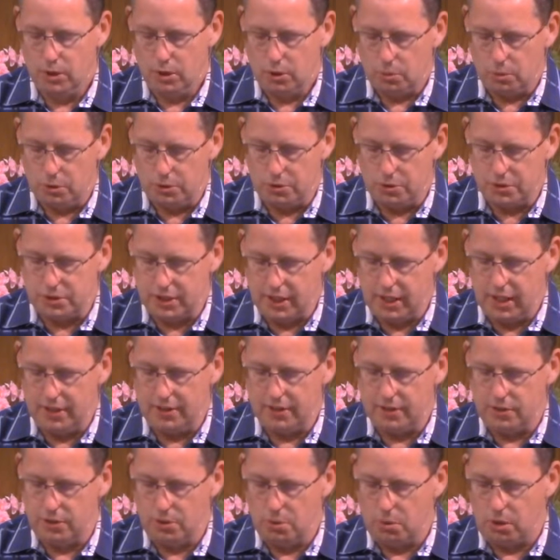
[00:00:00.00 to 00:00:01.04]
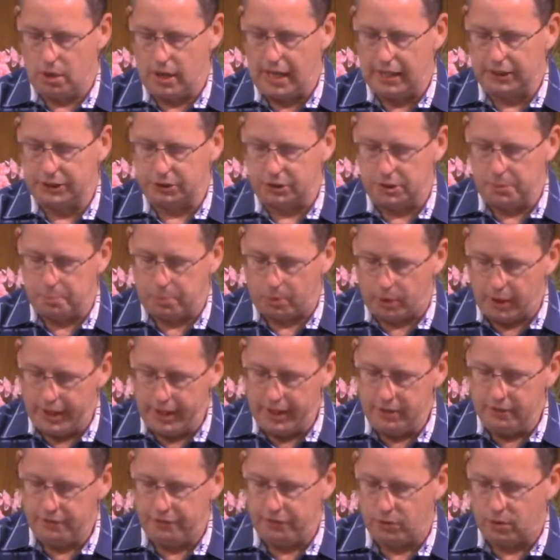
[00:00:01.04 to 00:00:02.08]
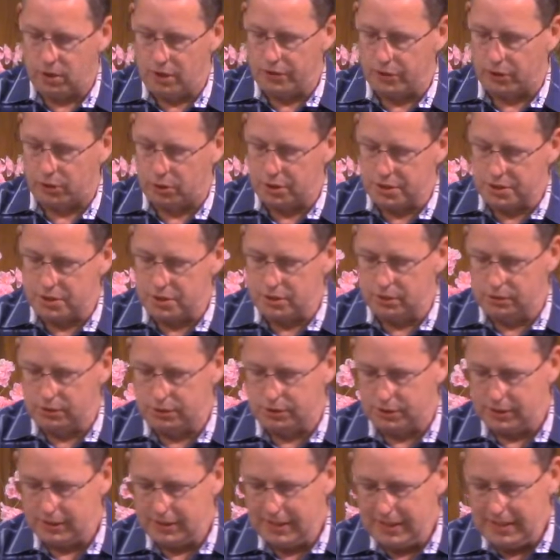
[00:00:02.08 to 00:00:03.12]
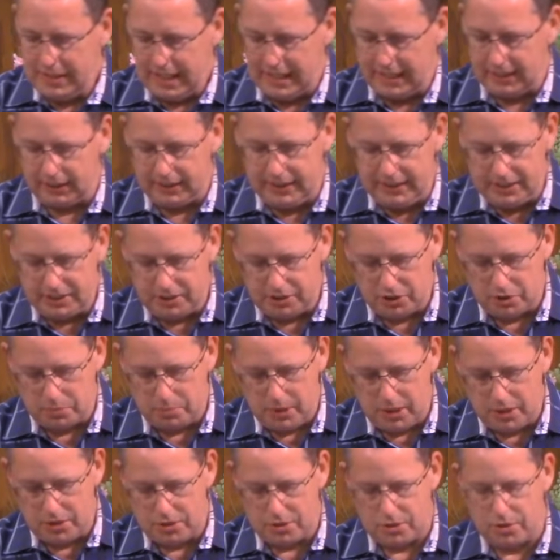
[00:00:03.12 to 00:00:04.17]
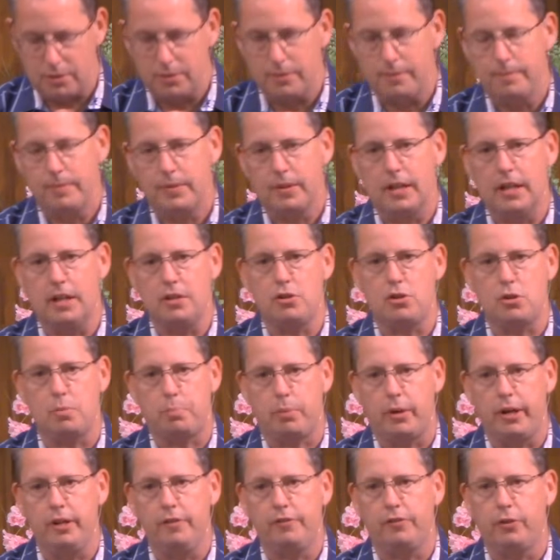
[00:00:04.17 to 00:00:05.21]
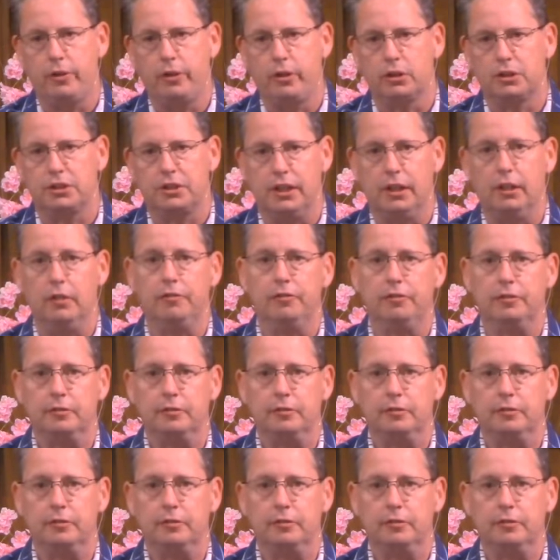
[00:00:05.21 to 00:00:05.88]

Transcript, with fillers: Would you say that you are actually praying for other Christians at least as much as you're praying for yourself?